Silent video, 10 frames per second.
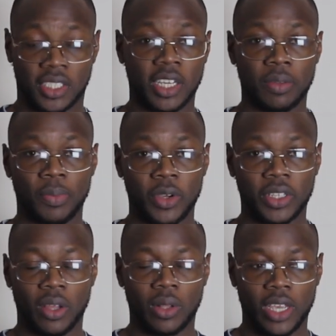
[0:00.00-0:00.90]
the second
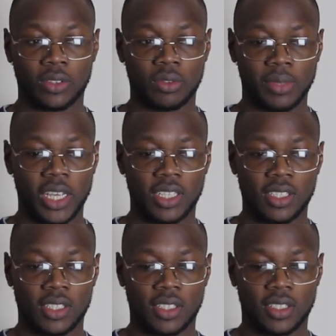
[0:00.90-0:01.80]
point I would like to make
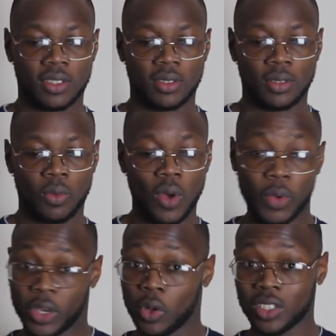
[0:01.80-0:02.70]
is
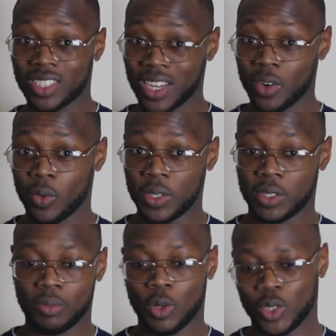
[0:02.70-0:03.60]
what we call
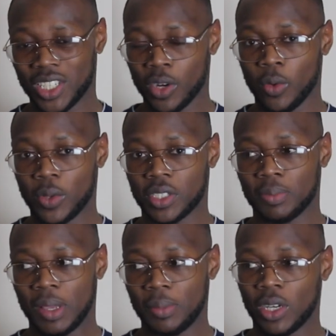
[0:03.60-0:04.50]
terrorism or
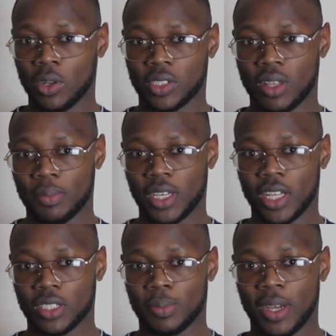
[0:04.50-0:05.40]
terrorist may be called
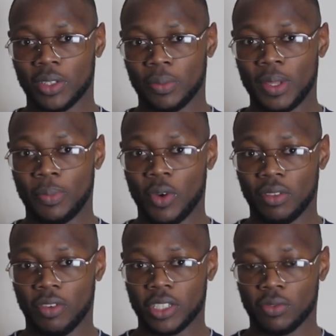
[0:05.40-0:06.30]
something else by other people
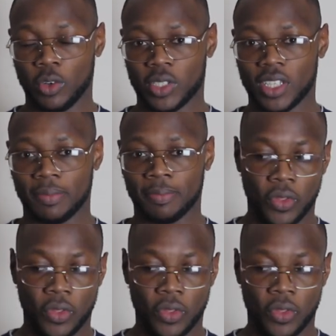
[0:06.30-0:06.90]
and vice versa.